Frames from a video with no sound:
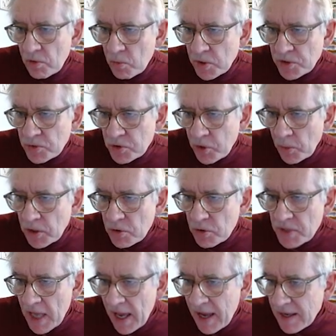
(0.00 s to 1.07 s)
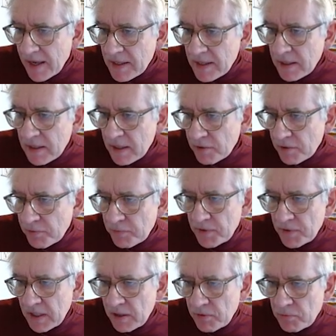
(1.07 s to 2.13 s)
so we use A if
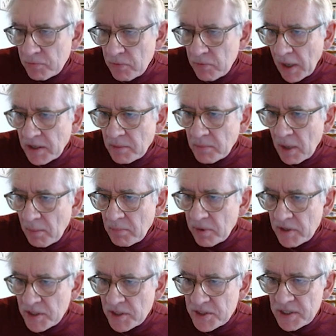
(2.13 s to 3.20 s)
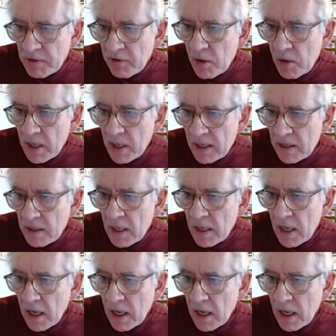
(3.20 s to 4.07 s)
the random number is 0 here,